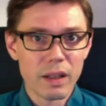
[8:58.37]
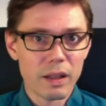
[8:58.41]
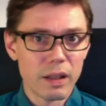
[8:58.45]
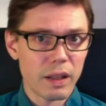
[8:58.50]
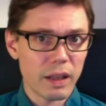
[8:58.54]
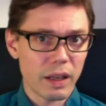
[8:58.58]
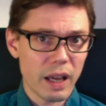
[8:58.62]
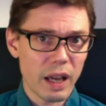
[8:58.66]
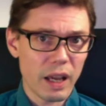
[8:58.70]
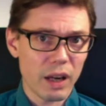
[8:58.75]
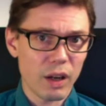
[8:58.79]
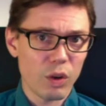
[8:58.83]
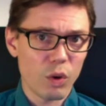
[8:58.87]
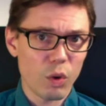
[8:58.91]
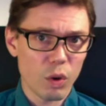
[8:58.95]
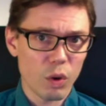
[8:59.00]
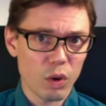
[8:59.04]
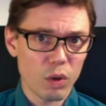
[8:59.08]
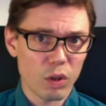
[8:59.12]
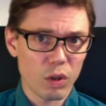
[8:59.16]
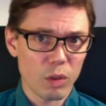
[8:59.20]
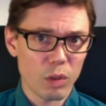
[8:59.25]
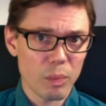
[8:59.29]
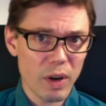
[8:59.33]
The
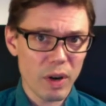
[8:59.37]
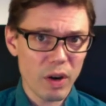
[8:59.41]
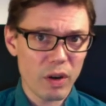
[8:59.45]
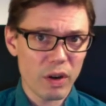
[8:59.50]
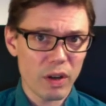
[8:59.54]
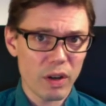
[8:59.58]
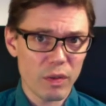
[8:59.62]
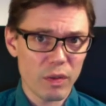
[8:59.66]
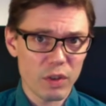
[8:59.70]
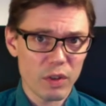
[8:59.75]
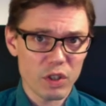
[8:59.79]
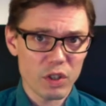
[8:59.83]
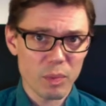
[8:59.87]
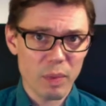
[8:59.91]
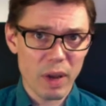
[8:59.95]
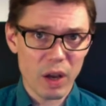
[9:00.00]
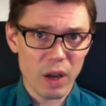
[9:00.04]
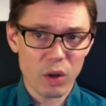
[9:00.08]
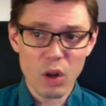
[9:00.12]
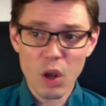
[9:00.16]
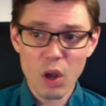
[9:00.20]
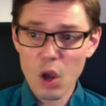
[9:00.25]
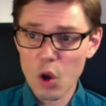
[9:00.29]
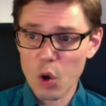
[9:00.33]
categorical imperative is
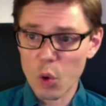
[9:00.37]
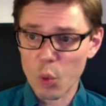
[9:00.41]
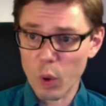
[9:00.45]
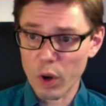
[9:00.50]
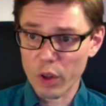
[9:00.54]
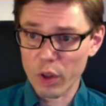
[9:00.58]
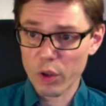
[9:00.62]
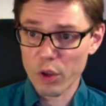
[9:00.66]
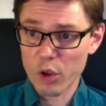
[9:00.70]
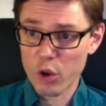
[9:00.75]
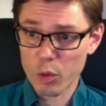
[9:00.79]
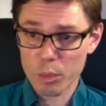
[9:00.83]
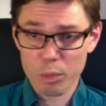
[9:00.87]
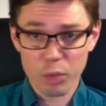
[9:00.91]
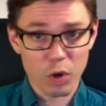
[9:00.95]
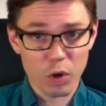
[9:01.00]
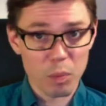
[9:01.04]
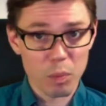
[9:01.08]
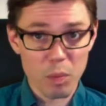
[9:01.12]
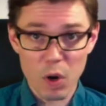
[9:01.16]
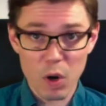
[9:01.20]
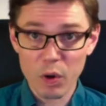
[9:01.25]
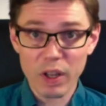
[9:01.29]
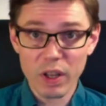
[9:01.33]
about whether you're
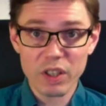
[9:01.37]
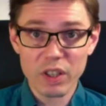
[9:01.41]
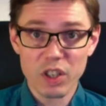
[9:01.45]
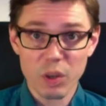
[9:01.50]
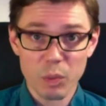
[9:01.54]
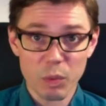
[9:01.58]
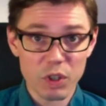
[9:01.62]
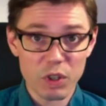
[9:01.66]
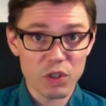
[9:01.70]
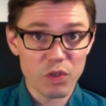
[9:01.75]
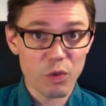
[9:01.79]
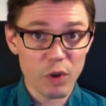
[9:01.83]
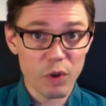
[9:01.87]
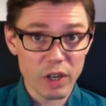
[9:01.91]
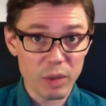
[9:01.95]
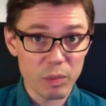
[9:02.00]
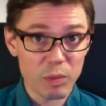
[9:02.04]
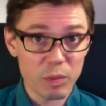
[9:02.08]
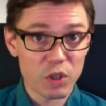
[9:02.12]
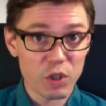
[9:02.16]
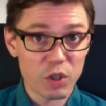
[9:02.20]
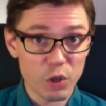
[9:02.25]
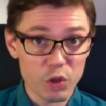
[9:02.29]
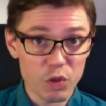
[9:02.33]
promoting someone's freedom
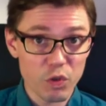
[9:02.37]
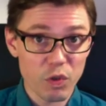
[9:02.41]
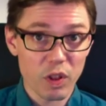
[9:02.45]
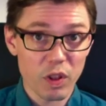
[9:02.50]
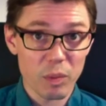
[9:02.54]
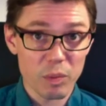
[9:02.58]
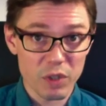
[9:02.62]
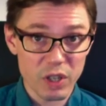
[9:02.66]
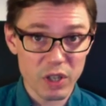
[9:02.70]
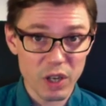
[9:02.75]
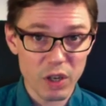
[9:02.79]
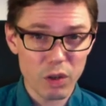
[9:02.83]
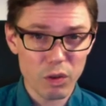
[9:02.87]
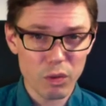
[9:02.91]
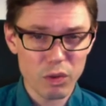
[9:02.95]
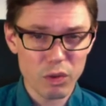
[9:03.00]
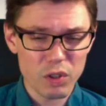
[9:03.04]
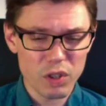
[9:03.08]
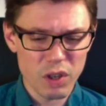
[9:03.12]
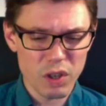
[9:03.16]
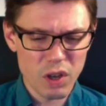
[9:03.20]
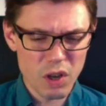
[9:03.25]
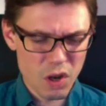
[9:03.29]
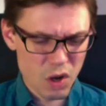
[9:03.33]
to choose for
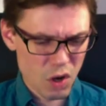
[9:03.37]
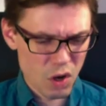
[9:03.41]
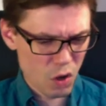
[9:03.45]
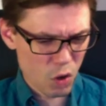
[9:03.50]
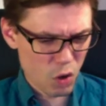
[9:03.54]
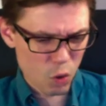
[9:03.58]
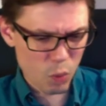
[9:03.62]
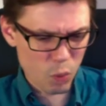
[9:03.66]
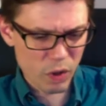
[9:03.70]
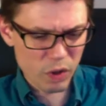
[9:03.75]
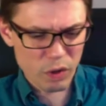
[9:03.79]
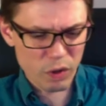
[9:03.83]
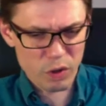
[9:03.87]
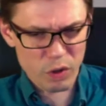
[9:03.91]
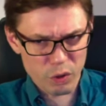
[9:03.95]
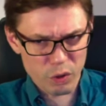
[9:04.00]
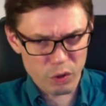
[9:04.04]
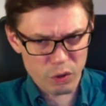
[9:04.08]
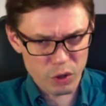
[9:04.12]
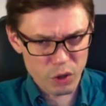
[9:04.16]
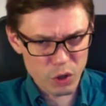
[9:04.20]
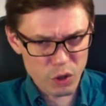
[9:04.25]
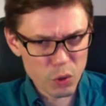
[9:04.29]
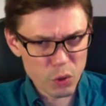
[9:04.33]
themselves or whether
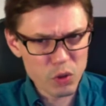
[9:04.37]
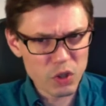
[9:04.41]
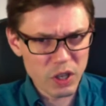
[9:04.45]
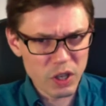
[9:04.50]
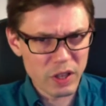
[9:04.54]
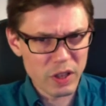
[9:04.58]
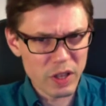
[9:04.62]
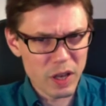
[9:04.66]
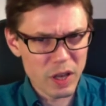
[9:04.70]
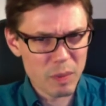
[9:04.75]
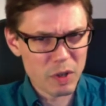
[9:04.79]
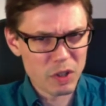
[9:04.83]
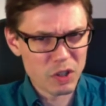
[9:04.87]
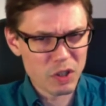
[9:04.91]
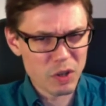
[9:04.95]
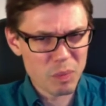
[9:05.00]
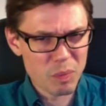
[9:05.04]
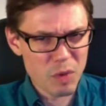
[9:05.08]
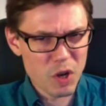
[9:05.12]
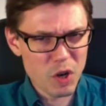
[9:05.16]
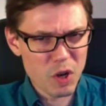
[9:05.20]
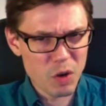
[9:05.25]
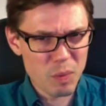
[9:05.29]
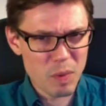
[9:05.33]
using them as a
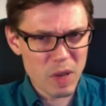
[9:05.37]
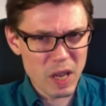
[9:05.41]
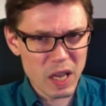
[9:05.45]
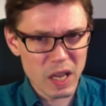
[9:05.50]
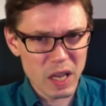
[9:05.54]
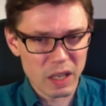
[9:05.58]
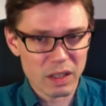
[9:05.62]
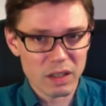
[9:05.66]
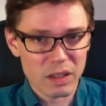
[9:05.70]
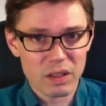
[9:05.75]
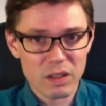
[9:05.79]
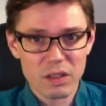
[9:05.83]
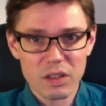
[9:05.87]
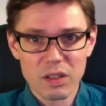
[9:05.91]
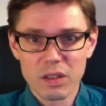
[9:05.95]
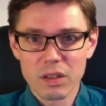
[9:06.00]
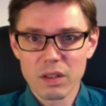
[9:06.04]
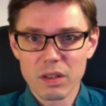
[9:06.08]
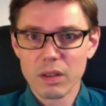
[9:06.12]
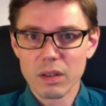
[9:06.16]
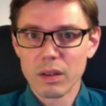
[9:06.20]
mere means.